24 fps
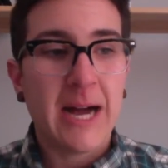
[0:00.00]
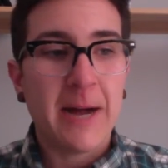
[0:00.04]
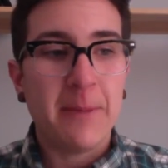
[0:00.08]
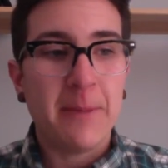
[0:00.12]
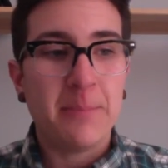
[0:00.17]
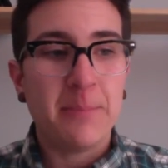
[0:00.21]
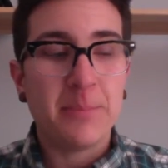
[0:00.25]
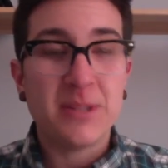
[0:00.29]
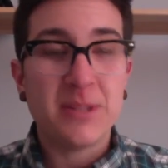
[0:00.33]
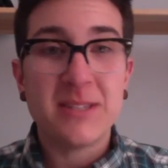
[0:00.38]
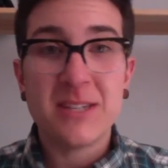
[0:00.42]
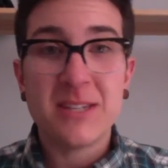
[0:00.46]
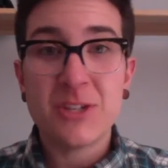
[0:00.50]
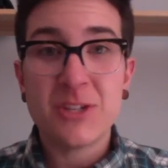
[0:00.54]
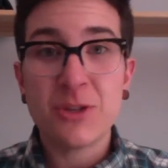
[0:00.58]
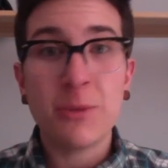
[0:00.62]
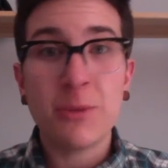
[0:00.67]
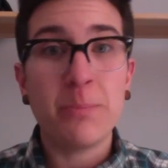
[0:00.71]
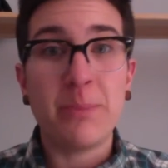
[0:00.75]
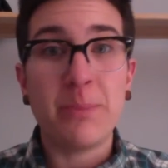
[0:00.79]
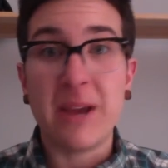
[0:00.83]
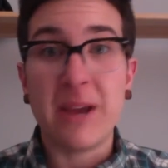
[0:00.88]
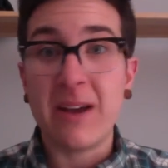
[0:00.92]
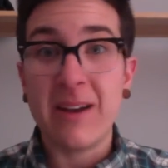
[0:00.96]
potential
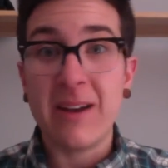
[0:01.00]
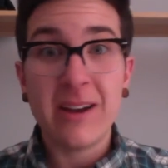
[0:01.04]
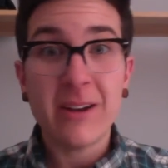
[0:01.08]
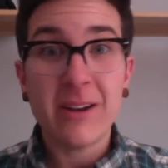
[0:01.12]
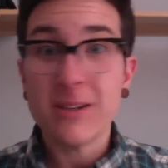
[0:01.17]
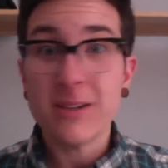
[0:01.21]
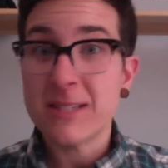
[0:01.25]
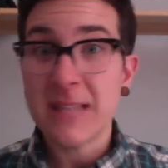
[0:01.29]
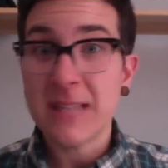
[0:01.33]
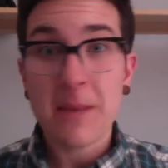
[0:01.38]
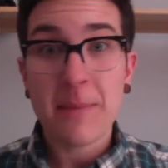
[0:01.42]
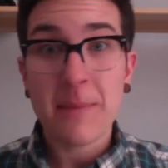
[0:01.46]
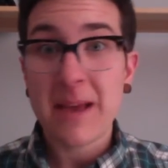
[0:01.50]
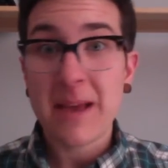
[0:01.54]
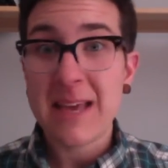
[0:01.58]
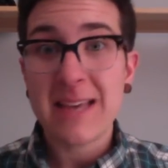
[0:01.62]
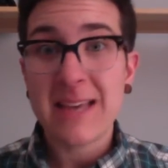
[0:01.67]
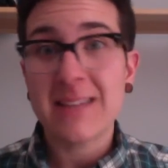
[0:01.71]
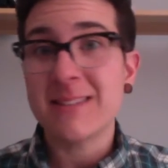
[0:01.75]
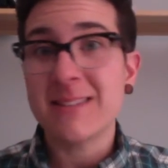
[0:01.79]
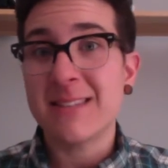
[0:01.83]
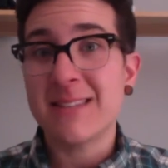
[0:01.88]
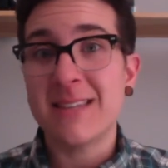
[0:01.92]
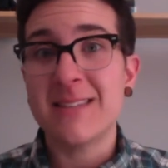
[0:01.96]
barriers that might
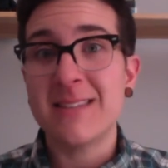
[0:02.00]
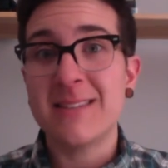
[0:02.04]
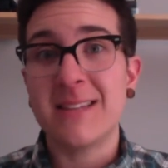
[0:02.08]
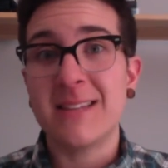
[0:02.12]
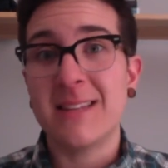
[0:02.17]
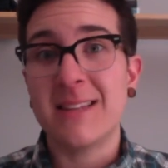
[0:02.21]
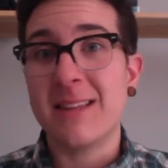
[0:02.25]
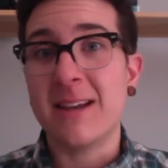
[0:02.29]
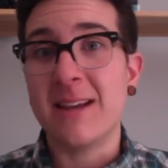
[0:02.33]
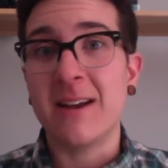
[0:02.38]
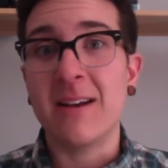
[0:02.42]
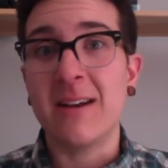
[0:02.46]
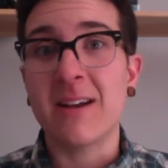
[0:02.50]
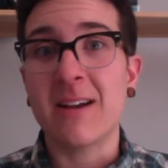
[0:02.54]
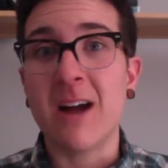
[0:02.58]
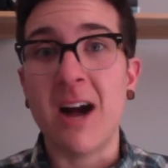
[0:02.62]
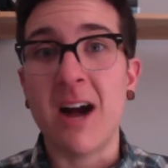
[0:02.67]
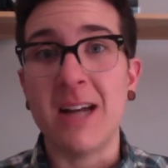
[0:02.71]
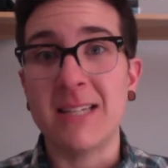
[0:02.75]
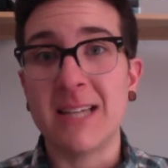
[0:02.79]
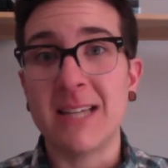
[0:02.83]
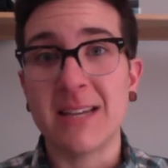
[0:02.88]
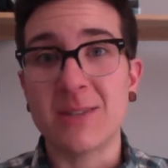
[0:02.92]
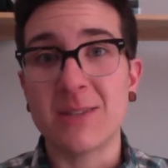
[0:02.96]
exist in their
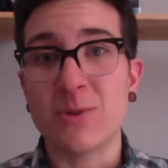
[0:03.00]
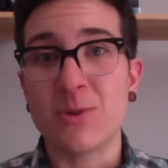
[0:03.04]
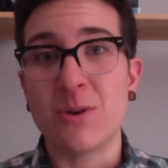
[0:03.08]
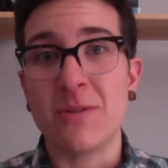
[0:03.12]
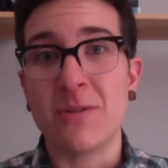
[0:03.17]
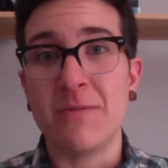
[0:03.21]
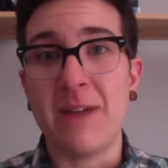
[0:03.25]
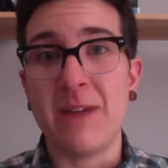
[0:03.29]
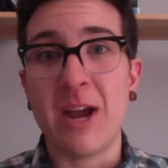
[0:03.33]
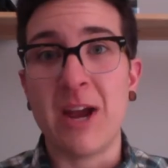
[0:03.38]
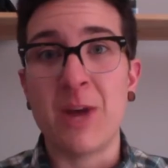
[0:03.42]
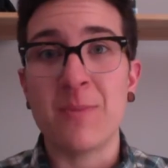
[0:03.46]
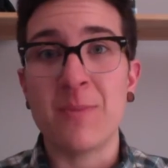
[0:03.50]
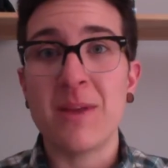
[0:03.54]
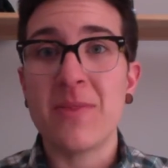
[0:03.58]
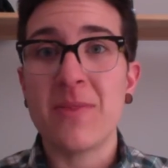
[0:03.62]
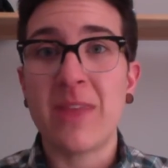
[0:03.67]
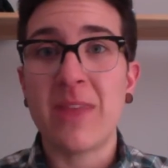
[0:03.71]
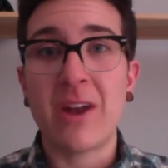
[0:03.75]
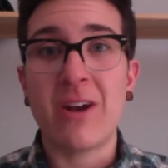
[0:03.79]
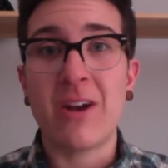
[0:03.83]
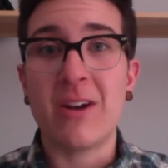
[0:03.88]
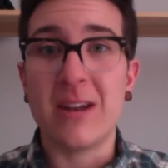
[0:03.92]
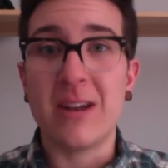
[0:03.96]
context or environment
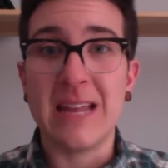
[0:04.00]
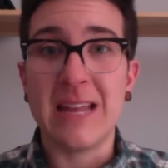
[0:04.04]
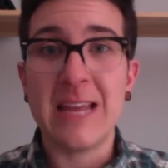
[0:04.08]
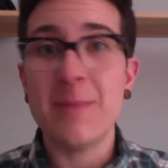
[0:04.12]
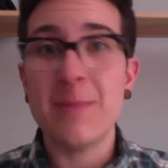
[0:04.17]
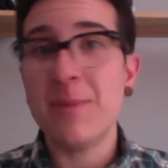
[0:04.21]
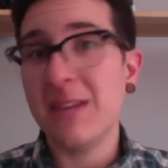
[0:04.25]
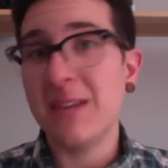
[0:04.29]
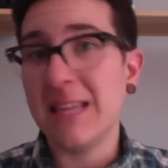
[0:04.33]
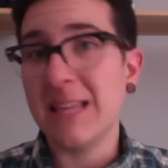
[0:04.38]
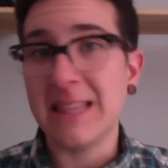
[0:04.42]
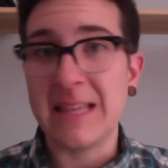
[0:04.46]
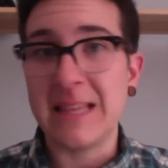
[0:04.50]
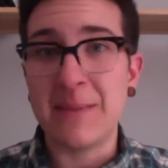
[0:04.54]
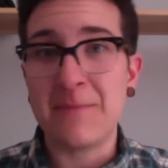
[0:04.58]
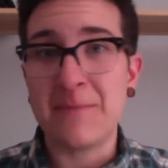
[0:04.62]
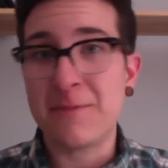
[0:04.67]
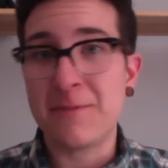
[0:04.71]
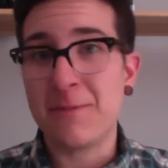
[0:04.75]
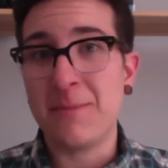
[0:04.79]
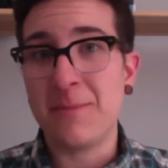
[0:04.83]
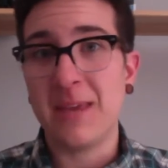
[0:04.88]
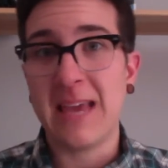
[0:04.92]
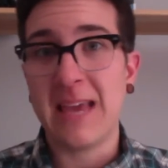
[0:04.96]
that are inhibiting them
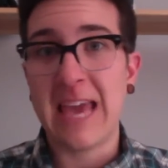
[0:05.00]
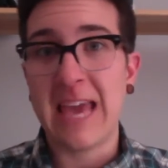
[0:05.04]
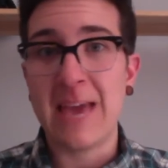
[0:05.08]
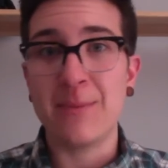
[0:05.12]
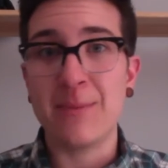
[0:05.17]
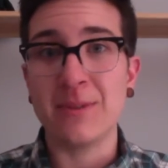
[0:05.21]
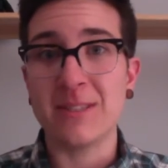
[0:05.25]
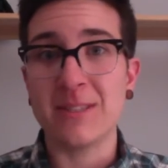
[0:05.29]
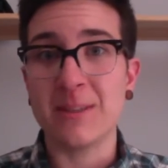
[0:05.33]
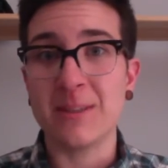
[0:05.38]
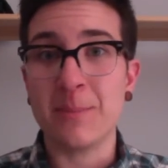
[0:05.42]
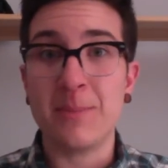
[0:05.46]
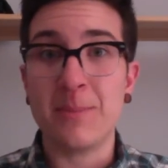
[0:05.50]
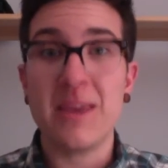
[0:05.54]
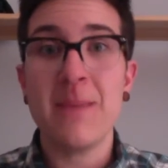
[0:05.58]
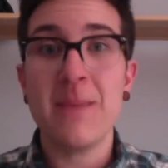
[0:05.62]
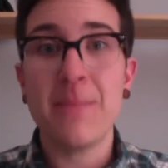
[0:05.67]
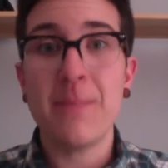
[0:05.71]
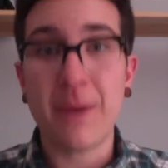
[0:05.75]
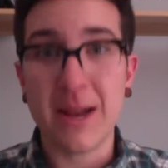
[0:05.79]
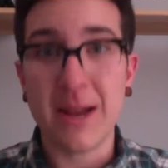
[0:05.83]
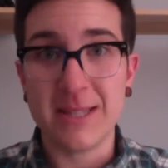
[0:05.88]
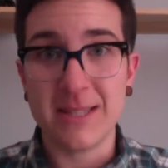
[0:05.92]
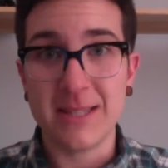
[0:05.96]
from being able to be
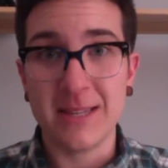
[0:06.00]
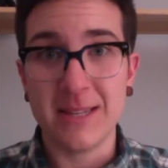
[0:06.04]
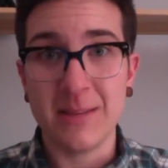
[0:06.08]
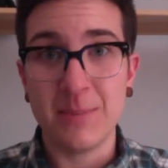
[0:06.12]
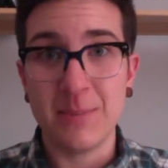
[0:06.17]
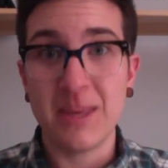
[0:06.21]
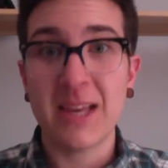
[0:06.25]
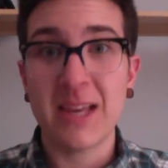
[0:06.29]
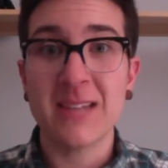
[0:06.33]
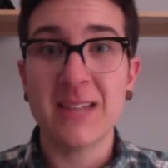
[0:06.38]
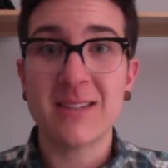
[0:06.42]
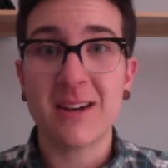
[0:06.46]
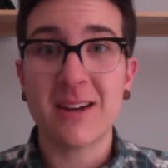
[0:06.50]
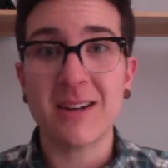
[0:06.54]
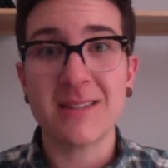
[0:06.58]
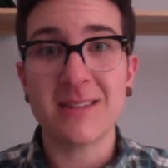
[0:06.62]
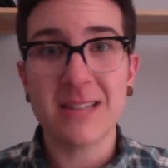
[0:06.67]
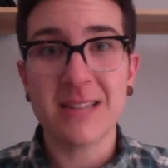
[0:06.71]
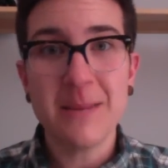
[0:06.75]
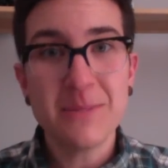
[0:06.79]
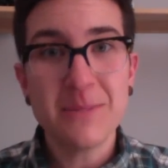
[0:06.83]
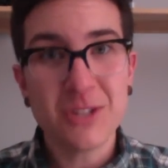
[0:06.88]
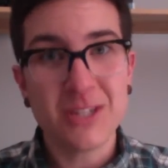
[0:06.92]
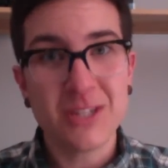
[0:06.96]
present, because our
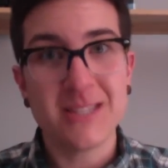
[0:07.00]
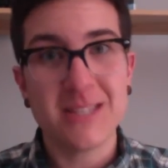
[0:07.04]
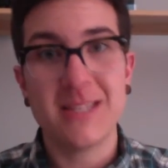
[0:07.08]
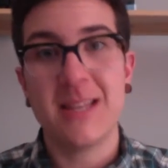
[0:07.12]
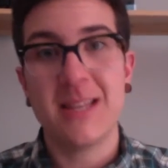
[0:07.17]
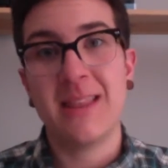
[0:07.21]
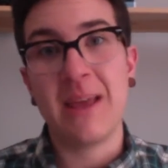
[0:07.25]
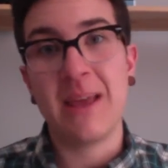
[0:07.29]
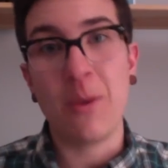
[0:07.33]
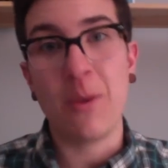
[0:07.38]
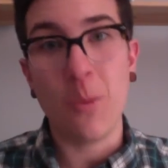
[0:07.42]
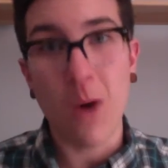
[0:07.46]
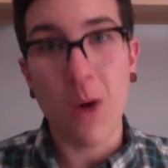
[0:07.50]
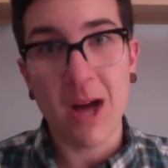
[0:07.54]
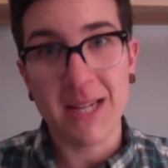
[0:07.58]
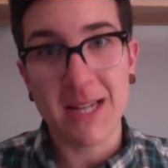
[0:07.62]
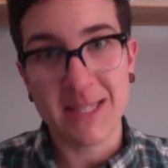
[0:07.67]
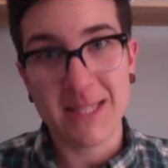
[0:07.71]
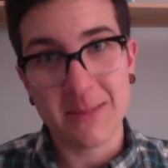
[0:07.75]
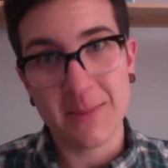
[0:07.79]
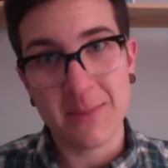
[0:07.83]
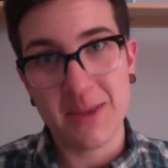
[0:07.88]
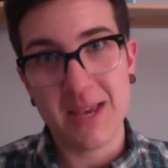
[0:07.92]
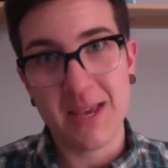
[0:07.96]
assumption is that they
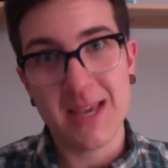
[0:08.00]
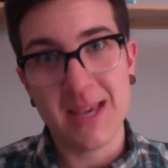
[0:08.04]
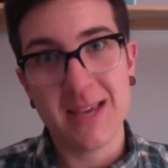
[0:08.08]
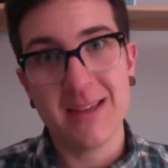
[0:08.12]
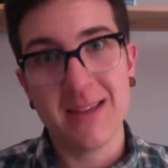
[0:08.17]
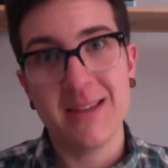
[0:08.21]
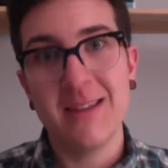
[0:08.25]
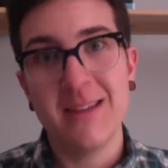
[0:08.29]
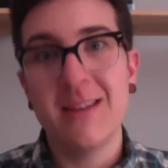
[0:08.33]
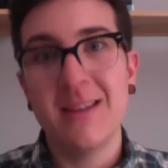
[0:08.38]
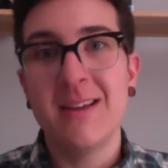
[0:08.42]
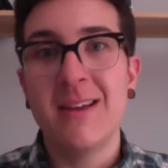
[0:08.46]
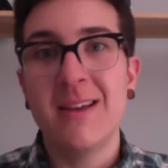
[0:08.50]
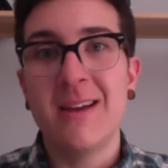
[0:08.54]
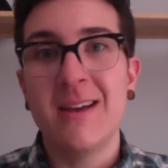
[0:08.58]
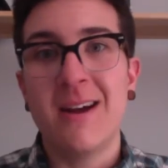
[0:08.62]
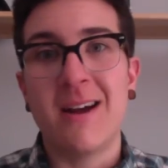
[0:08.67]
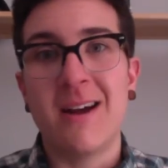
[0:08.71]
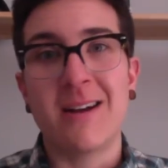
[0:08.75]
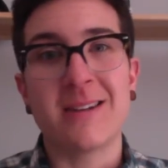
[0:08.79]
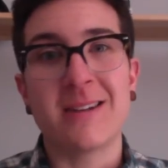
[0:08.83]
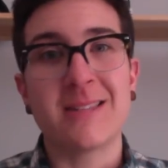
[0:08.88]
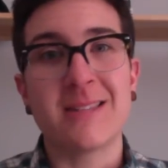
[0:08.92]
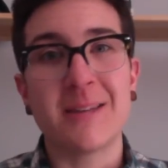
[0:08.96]
want to be.
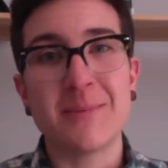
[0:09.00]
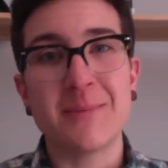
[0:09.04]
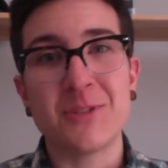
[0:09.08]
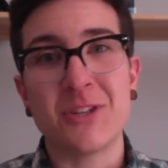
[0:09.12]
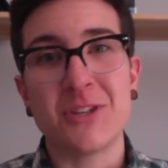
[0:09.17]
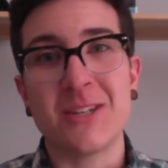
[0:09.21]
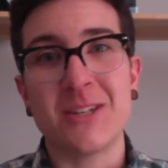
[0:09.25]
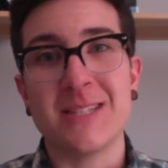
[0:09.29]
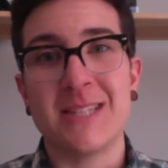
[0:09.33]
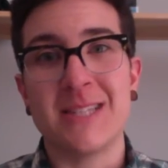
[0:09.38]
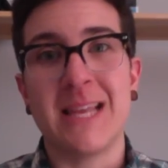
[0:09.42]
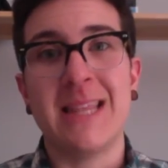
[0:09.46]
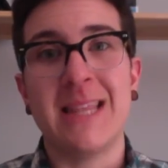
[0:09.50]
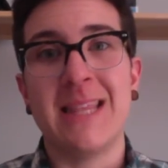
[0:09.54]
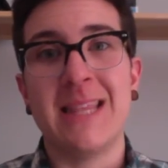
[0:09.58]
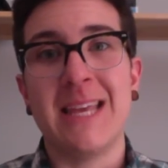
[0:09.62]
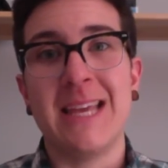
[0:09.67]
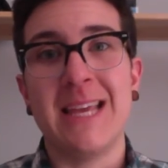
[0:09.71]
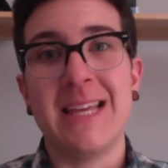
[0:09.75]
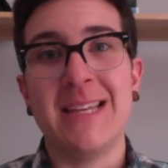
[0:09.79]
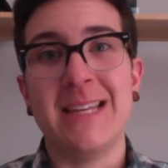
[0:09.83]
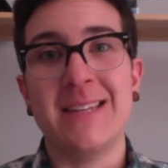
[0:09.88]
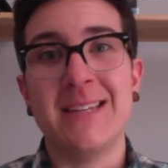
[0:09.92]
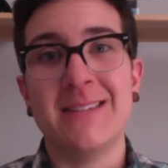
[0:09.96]
Our assumption is that
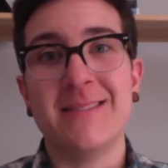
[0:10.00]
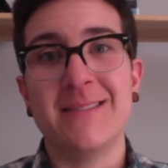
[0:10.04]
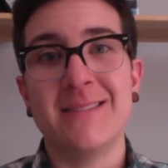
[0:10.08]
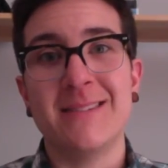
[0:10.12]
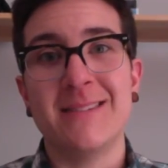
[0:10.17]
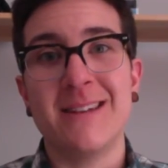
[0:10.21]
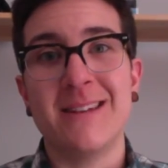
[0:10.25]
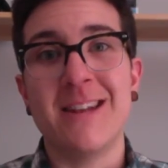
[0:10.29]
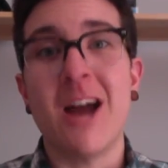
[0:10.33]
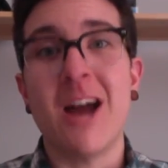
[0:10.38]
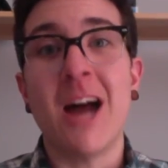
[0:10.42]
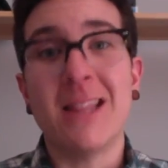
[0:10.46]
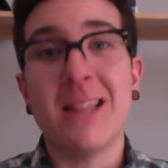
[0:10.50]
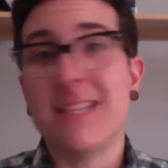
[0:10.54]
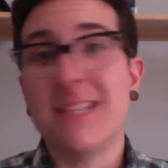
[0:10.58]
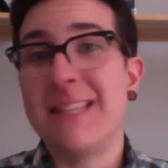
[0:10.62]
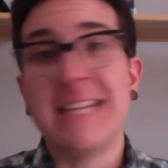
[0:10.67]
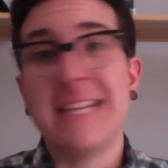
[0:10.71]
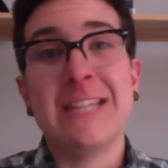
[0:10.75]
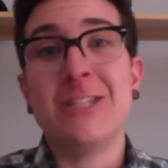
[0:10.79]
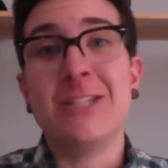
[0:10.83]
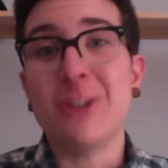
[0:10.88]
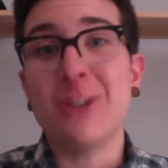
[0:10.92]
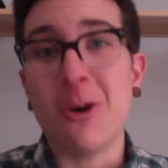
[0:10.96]
not
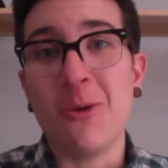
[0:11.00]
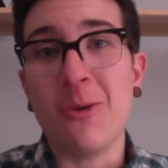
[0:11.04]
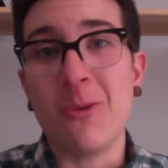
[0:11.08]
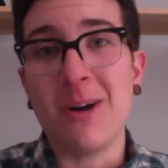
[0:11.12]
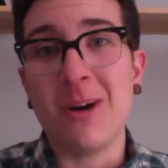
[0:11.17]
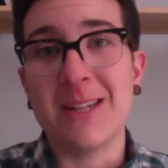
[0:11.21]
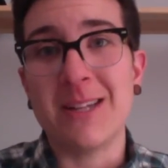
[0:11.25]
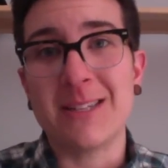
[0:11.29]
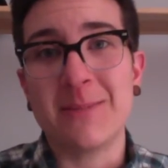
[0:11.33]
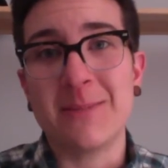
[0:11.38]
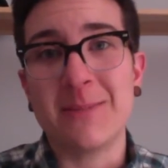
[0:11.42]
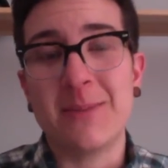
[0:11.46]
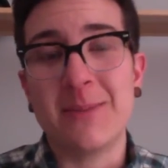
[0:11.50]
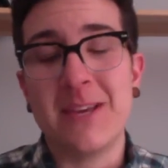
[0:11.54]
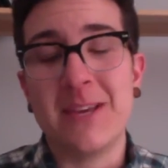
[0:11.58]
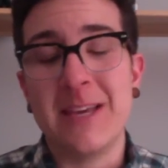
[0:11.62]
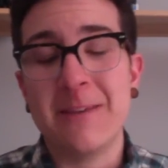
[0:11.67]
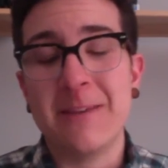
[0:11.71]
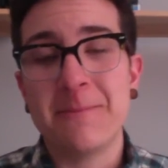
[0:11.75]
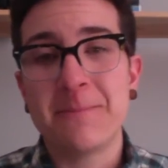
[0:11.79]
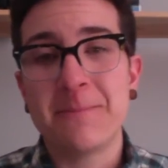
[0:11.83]
that they don't want to be.